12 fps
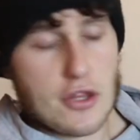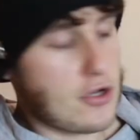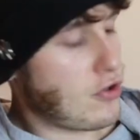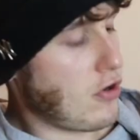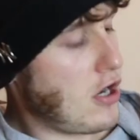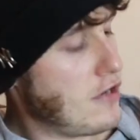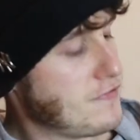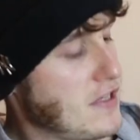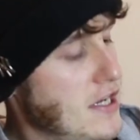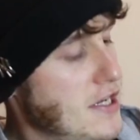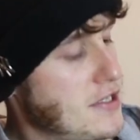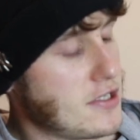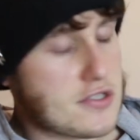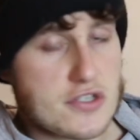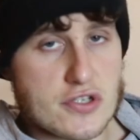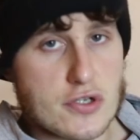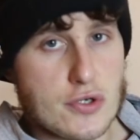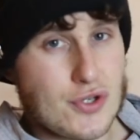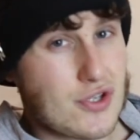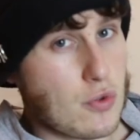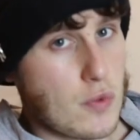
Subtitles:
the Crafted Snus